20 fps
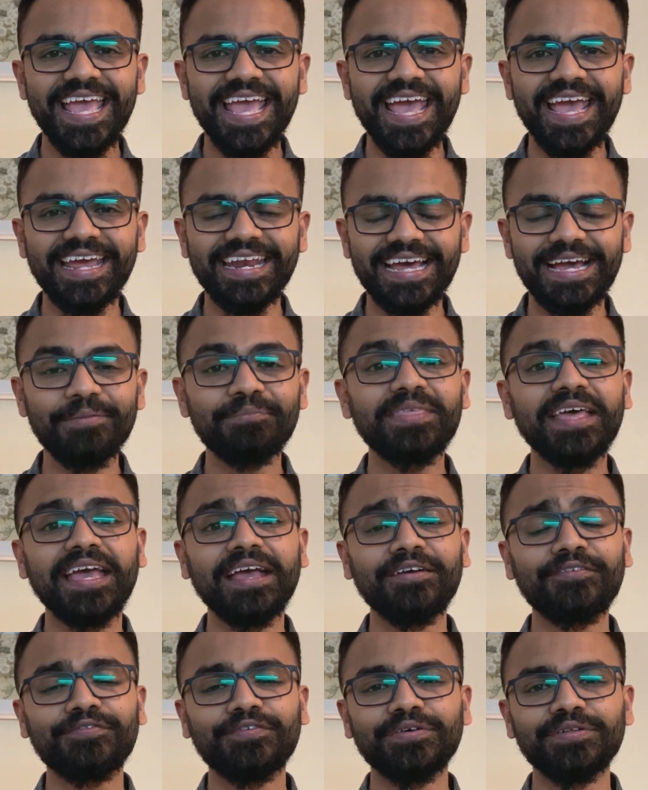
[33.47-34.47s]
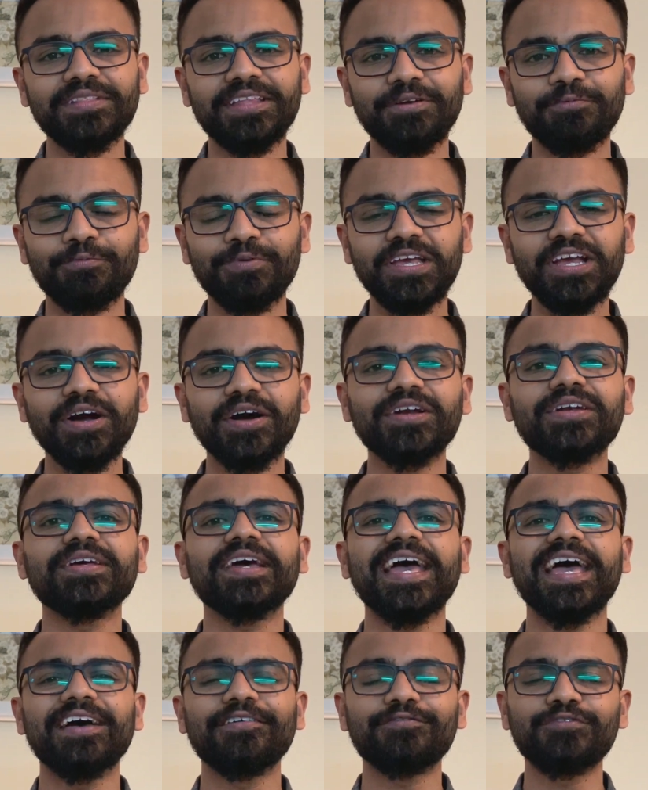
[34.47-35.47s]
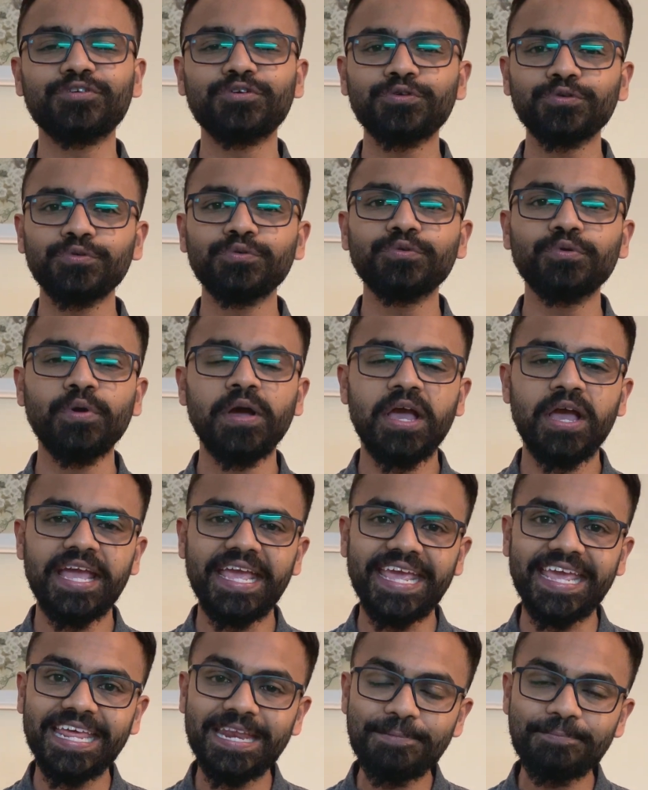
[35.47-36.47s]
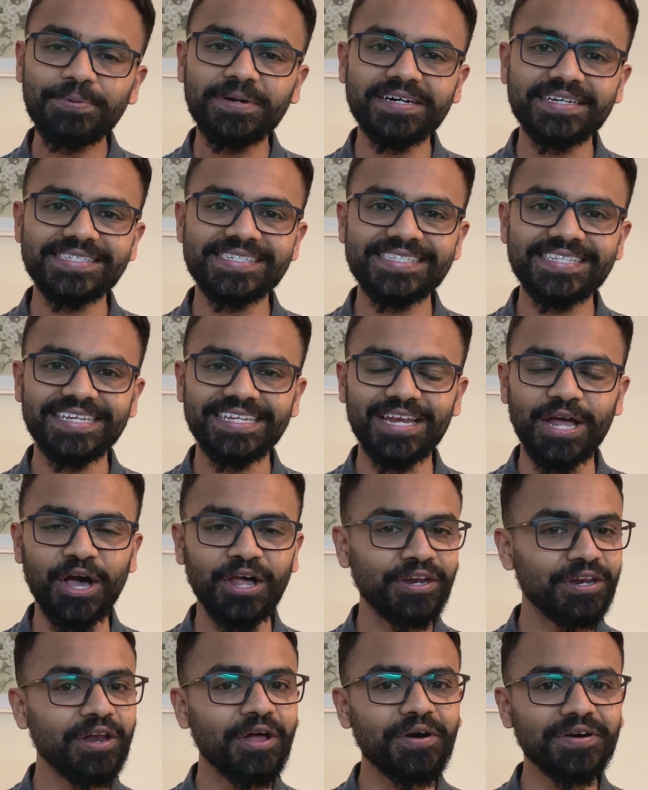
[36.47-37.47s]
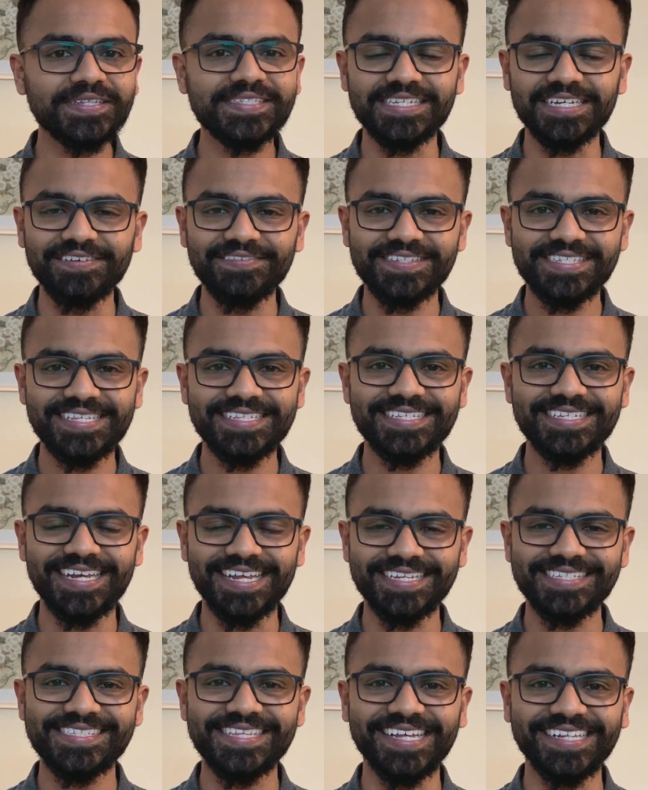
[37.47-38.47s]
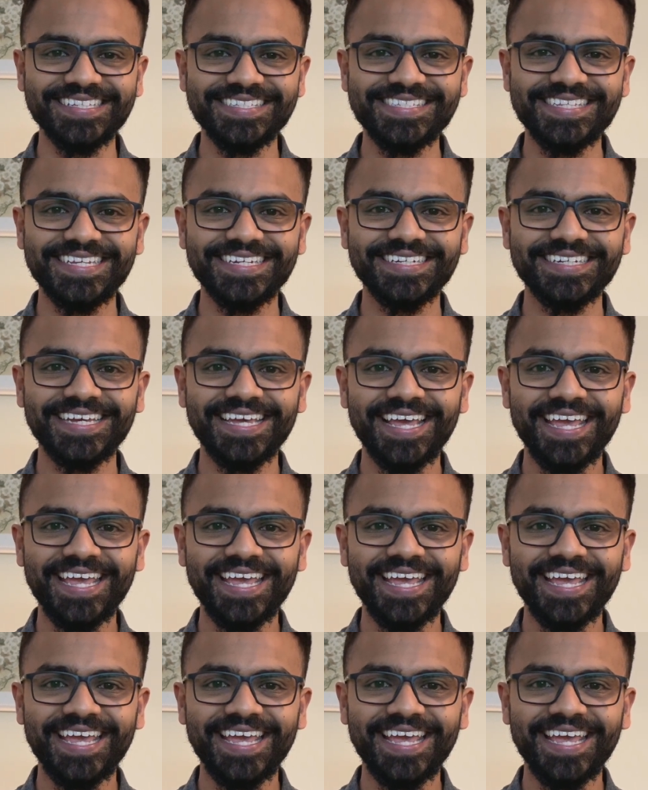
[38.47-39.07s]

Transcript: and I'm thankful that we got to have two in-person unlock services at Excelsior.